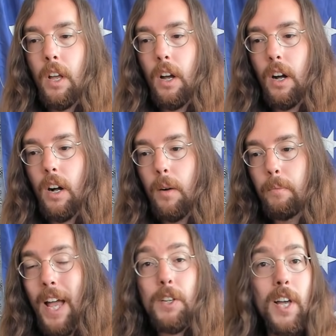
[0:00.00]

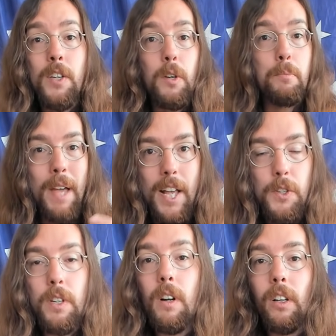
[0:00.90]
um, as, as a
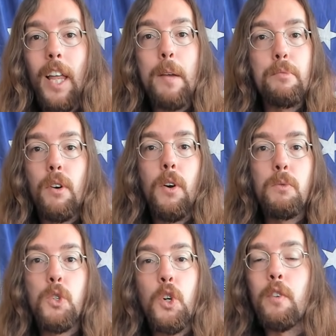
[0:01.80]
peasant, a
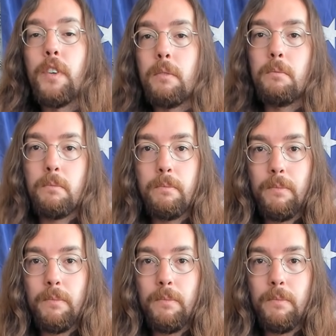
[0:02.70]
laborer, servant,